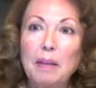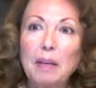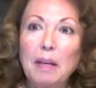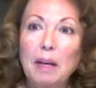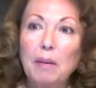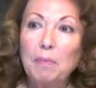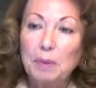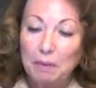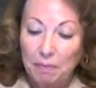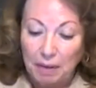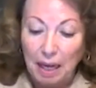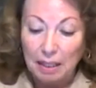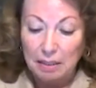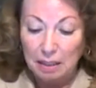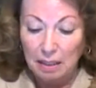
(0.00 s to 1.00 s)
The
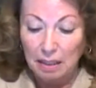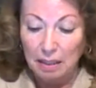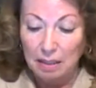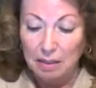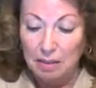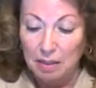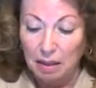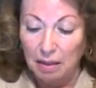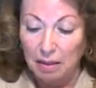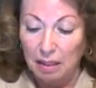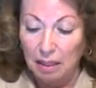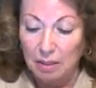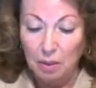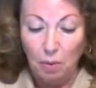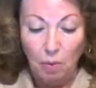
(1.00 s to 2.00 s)
fact is
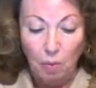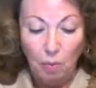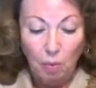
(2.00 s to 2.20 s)
that